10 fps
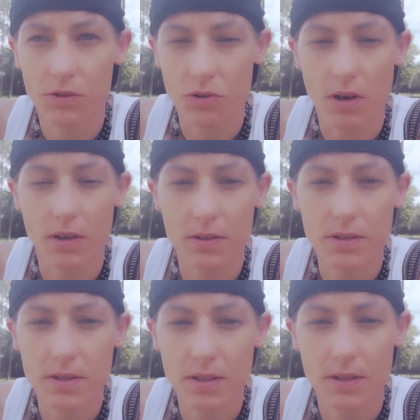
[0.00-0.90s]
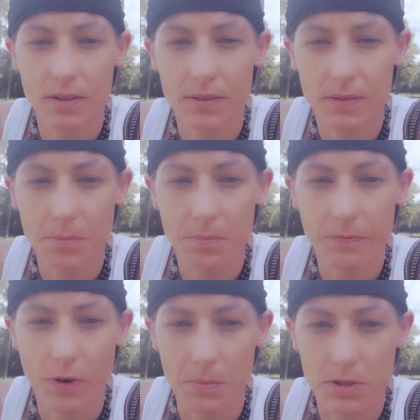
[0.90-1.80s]
drugs,
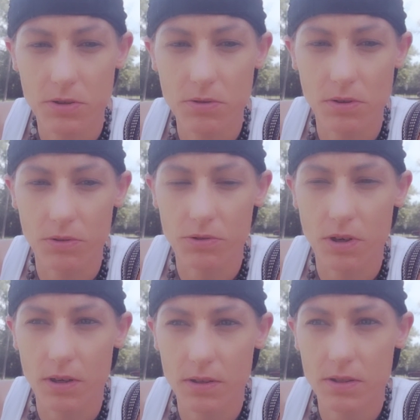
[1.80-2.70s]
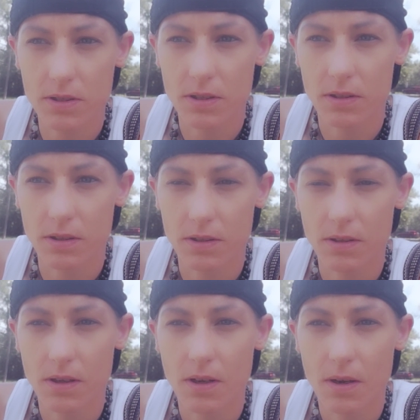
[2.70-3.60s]
pharmaceutical drugs,
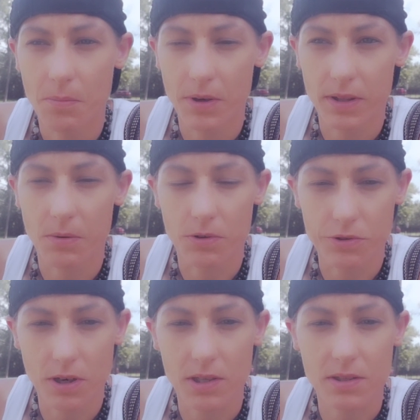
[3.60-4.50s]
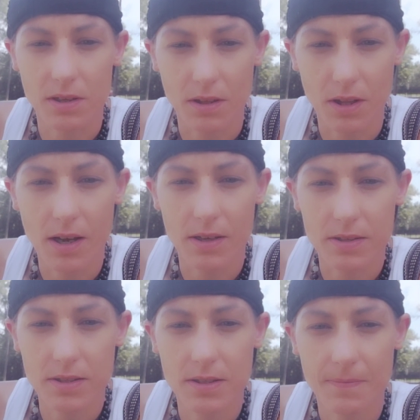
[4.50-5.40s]
but they were drugs
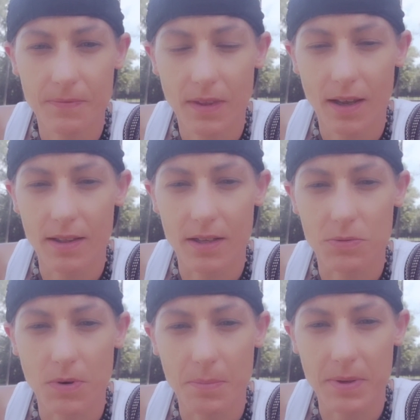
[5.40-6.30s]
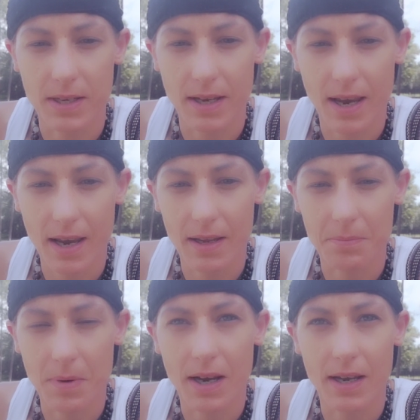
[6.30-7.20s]
nonetheless. And that's what
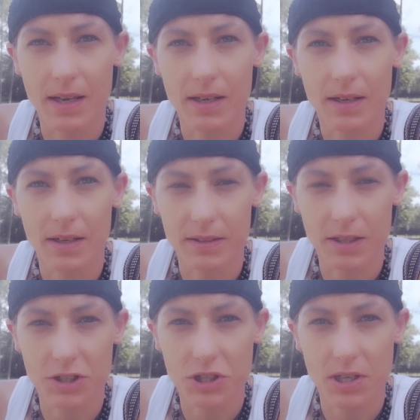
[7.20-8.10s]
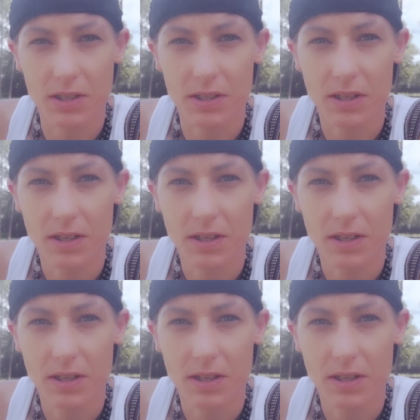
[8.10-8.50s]
began my addiction.